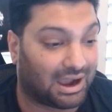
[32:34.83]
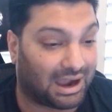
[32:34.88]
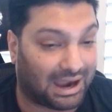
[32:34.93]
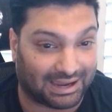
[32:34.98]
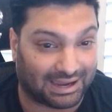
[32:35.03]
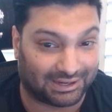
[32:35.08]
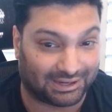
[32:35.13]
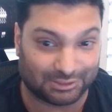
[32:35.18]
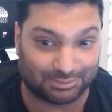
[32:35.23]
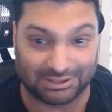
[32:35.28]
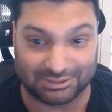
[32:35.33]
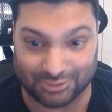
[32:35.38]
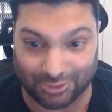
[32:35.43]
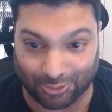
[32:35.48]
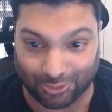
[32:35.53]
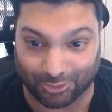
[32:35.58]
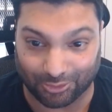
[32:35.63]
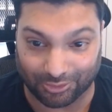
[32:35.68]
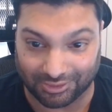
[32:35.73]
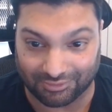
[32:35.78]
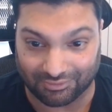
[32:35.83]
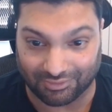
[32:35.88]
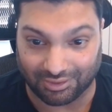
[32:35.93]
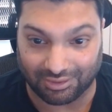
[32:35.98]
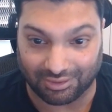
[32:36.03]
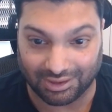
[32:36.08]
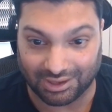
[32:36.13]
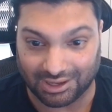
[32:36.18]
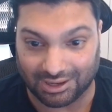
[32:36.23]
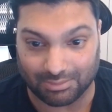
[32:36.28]
I could be totally
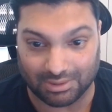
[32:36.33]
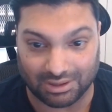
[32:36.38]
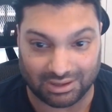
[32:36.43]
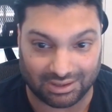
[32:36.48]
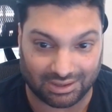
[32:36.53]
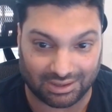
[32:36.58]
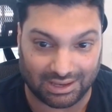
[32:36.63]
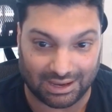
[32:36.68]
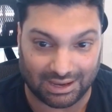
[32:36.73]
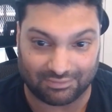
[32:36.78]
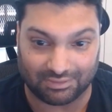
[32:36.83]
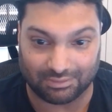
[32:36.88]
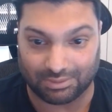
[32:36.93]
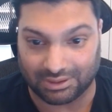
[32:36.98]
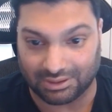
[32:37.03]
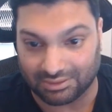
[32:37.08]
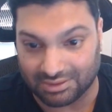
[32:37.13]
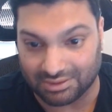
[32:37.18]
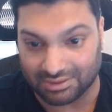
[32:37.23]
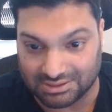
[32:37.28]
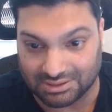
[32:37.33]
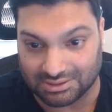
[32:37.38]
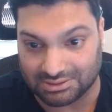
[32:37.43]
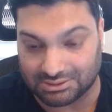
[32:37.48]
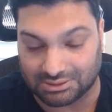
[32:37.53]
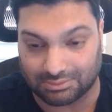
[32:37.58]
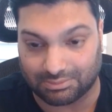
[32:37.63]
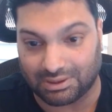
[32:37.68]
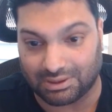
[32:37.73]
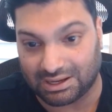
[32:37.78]
wrong, and I'm going to need everybody listening
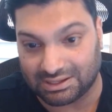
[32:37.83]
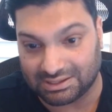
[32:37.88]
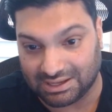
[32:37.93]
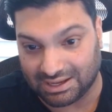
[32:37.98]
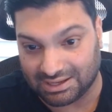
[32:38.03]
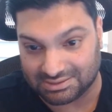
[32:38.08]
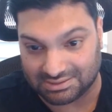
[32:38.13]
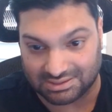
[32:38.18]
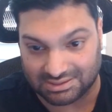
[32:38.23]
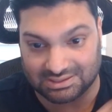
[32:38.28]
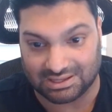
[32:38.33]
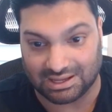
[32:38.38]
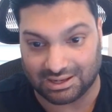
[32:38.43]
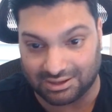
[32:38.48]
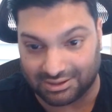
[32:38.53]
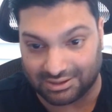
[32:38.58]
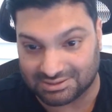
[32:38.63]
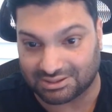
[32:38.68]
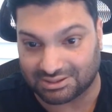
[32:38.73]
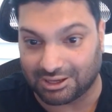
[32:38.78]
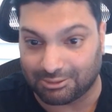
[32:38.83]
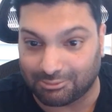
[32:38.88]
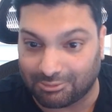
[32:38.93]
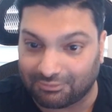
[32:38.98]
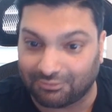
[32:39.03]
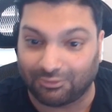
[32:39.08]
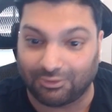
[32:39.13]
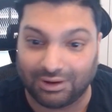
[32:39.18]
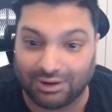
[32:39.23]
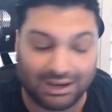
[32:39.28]
to your podcast to sign a disclaimer
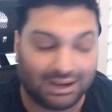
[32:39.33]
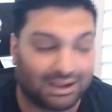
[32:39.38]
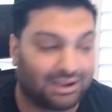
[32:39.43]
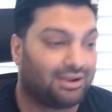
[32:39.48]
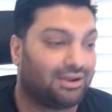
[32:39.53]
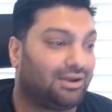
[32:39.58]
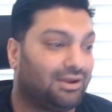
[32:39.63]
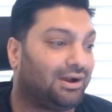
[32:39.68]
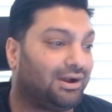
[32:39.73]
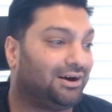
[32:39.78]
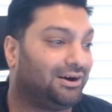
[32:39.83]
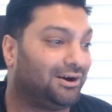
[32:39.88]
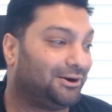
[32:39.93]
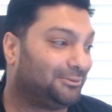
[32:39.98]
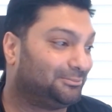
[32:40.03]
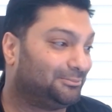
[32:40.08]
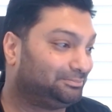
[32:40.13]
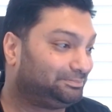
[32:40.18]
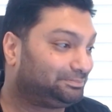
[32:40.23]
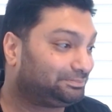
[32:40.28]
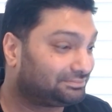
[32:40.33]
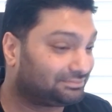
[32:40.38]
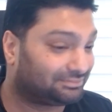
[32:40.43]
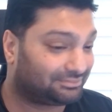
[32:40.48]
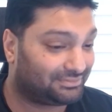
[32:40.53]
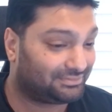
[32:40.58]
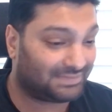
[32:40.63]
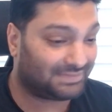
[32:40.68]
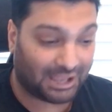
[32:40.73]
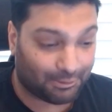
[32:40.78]
for it.
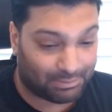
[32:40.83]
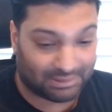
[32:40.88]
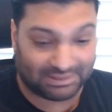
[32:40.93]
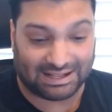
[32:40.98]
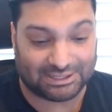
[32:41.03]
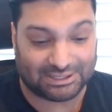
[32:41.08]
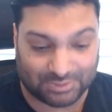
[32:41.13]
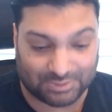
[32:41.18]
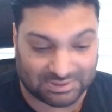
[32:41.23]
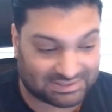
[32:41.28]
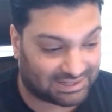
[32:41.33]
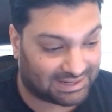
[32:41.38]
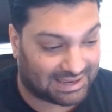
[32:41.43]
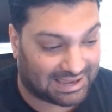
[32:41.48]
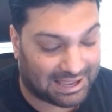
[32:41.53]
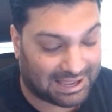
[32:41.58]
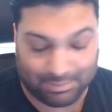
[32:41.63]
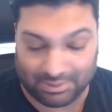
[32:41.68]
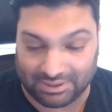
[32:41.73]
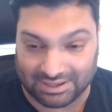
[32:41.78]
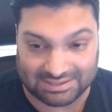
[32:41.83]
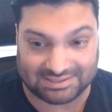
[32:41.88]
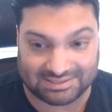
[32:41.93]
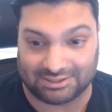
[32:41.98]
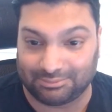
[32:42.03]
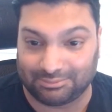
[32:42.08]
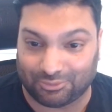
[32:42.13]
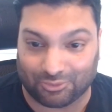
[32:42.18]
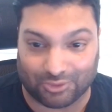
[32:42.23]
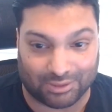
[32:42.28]
But that's what's going to happen at
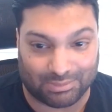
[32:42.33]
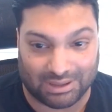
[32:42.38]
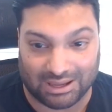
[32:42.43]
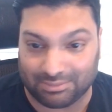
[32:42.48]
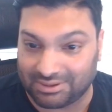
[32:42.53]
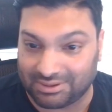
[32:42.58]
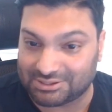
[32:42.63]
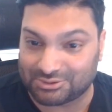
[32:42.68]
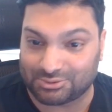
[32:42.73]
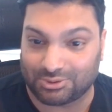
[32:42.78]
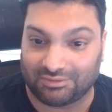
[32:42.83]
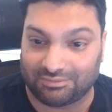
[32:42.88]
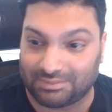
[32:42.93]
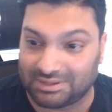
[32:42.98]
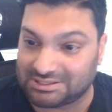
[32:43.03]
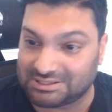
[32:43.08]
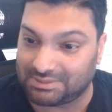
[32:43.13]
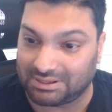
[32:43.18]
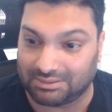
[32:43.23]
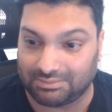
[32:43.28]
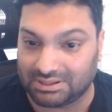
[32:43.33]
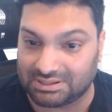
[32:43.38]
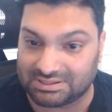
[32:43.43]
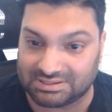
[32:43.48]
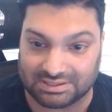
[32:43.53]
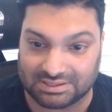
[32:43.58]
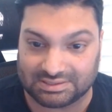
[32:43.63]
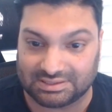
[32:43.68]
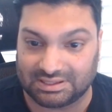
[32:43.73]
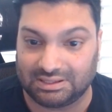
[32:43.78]
some point. Maybe it's 12 months, maybe it's
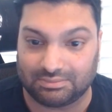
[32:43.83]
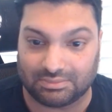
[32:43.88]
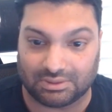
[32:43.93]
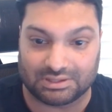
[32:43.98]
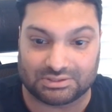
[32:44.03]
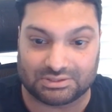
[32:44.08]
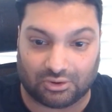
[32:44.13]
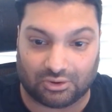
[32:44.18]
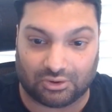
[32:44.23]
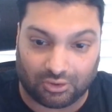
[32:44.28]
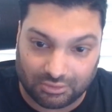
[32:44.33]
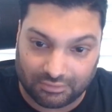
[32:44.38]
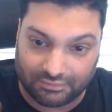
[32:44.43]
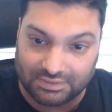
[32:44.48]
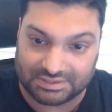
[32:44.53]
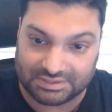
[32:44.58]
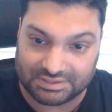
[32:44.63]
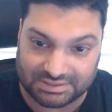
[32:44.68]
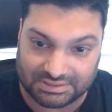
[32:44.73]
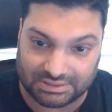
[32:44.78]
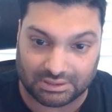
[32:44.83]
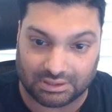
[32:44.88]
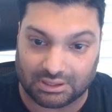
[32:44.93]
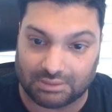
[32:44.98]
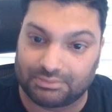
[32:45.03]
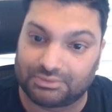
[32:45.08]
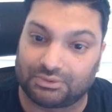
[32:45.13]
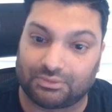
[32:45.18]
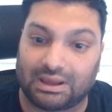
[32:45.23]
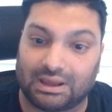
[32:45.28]
16 months. All of this is going to
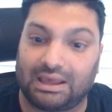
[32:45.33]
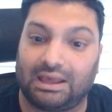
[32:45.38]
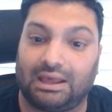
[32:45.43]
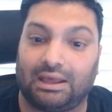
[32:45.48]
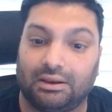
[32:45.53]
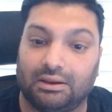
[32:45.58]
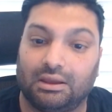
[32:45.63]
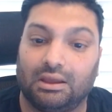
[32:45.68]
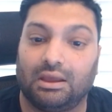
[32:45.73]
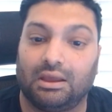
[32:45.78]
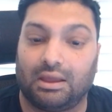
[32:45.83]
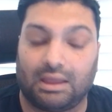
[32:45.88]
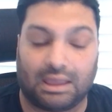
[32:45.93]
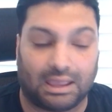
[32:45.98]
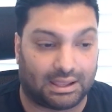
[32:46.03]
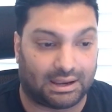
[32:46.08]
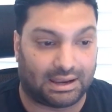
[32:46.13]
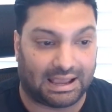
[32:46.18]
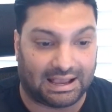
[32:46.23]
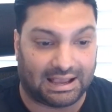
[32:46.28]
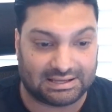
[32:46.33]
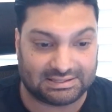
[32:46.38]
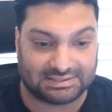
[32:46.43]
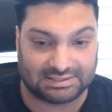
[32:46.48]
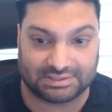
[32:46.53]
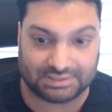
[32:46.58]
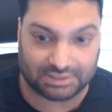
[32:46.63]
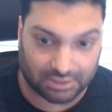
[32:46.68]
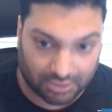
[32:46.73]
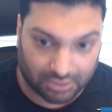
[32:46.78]
come to a head, and
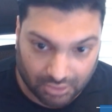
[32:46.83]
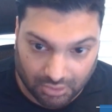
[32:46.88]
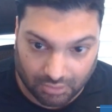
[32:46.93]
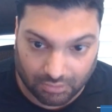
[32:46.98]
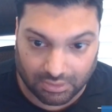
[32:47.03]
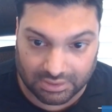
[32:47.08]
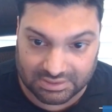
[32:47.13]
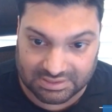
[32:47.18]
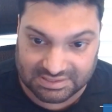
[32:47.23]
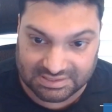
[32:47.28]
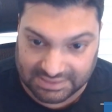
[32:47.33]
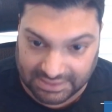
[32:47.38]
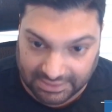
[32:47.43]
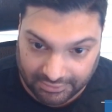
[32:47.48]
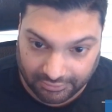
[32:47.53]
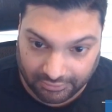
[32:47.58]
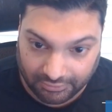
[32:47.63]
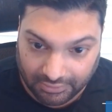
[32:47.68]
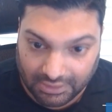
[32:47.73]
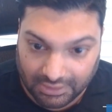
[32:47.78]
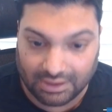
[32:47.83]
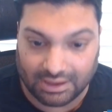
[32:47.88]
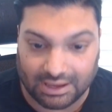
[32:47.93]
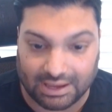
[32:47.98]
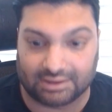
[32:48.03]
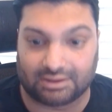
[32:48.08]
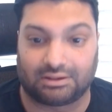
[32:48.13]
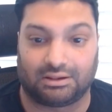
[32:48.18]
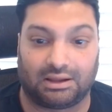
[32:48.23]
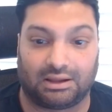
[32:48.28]
assets are going to go on sale,
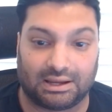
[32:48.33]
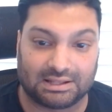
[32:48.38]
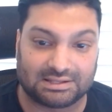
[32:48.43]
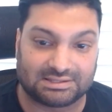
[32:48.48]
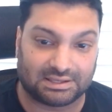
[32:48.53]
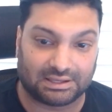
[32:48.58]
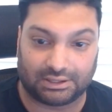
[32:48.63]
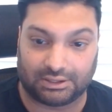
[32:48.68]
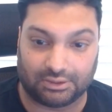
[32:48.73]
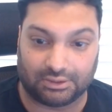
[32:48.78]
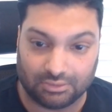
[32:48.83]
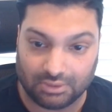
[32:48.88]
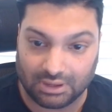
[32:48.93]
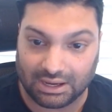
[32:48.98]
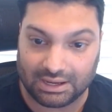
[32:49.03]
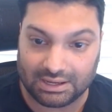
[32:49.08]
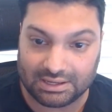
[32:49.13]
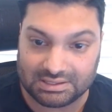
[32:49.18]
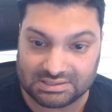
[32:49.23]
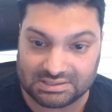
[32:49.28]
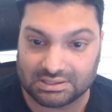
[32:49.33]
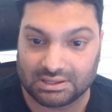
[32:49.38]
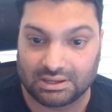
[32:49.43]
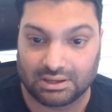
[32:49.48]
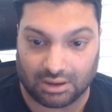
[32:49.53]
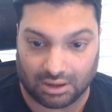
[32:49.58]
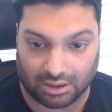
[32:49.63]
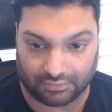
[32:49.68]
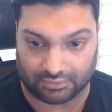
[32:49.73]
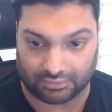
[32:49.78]
and clients like you guys,
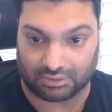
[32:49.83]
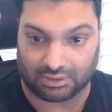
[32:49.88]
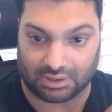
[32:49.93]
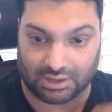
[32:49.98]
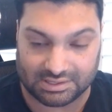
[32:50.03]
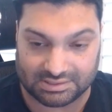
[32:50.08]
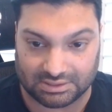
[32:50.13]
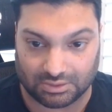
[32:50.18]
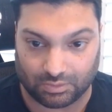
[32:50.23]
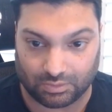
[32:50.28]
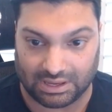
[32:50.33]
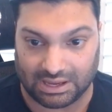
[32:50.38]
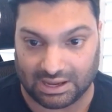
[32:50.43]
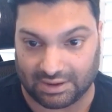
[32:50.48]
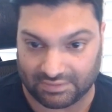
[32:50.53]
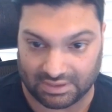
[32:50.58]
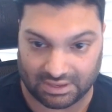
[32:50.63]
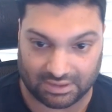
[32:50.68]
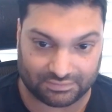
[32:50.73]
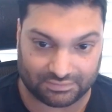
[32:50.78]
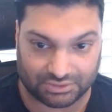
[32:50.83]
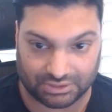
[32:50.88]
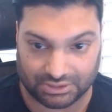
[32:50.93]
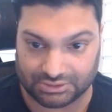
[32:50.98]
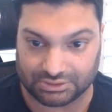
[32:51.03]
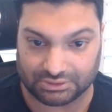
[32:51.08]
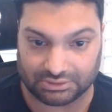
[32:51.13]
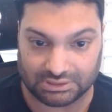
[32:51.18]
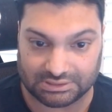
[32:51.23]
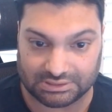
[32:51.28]
other clients that we have that have
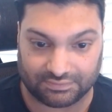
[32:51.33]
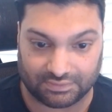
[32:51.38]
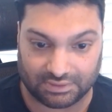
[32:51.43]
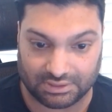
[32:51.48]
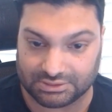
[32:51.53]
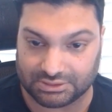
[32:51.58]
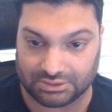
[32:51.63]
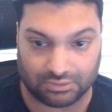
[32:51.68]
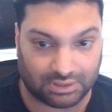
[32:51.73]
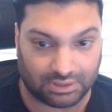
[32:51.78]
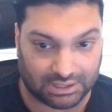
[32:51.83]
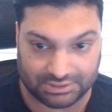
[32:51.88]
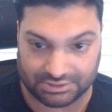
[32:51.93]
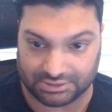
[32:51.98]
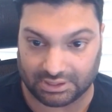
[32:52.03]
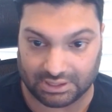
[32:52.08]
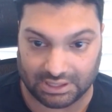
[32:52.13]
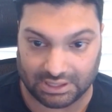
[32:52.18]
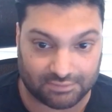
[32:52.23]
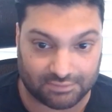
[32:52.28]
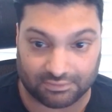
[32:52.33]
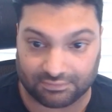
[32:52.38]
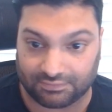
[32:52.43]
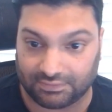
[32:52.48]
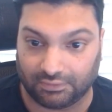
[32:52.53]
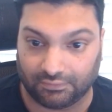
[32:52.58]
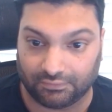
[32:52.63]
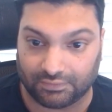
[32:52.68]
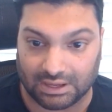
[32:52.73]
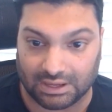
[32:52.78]
structured these funds, you guys are going to have a
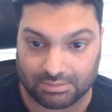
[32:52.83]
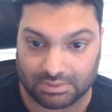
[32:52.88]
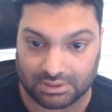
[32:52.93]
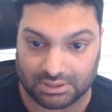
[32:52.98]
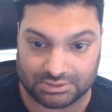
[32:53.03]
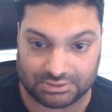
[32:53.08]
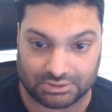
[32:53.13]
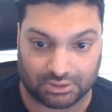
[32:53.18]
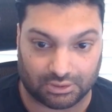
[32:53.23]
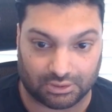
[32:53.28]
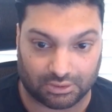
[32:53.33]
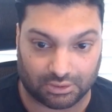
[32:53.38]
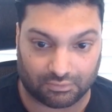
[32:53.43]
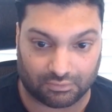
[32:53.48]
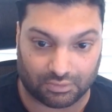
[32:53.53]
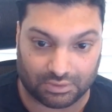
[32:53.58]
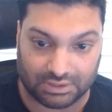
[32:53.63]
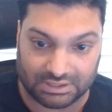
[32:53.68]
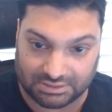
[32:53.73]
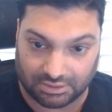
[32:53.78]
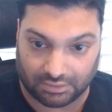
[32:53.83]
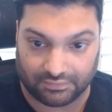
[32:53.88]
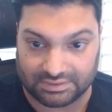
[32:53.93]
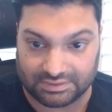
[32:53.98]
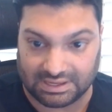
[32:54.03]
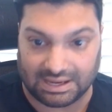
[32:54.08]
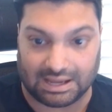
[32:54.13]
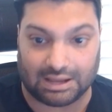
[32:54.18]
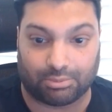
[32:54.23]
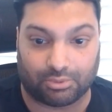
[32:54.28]
field day because you're going to go raise all this
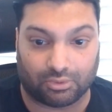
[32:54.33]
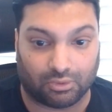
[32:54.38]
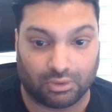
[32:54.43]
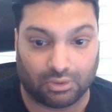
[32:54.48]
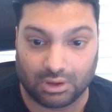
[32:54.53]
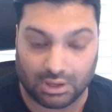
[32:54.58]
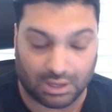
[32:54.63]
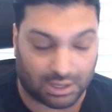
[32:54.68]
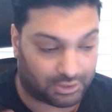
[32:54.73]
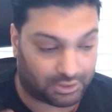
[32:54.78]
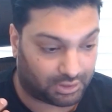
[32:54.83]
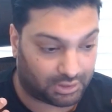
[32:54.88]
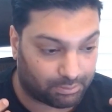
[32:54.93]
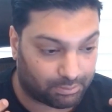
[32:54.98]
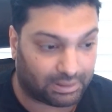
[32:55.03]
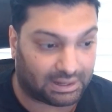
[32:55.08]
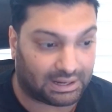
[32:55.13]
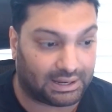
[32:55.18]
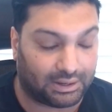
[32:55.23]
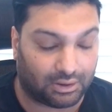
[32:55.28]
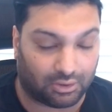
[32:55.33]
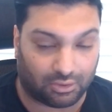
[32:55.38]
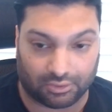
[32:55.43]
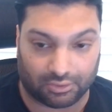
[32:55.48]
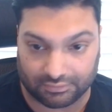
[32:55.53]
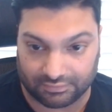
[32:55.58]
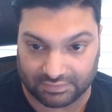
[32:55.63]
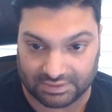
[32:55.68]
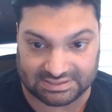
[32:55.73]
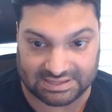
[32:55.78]
capital, and you're going to buy all
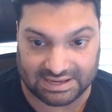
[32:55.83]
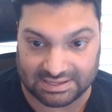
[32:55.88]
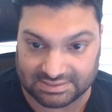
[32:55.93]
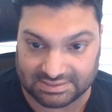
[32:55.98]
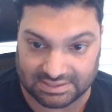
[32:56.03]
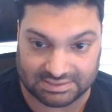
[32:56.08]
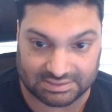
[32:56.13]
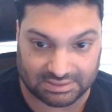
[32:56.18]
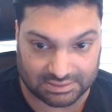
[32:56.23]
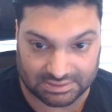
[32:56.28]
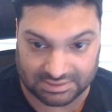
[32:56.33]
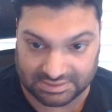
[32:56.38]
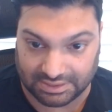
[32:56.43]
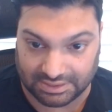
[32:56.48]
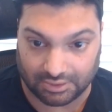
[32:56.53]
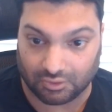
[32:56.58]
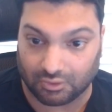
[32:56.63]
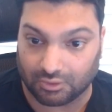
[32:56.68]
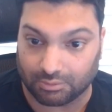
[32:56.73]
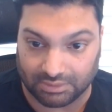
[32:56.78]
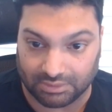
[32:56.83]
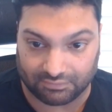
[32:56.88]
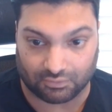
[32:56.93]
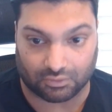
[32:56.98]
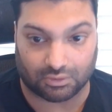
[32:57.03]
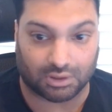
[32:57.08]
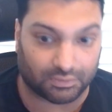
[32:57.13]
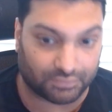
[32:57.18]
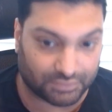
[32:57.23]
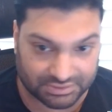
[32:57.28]
of these assets on sale
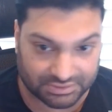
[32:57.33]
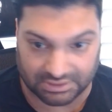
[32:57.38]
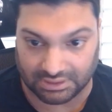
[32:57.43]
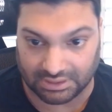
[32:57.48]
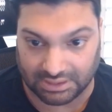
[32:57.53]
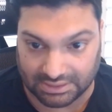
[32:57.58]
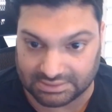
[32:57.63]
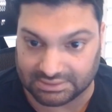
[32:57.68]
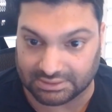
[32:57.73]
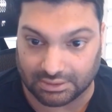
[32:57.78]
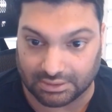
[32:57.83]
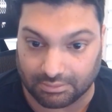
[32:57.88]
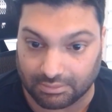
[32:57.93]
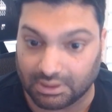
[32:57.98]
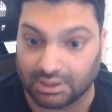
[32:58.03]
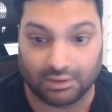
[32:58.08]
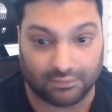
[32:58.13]
before others can get to them.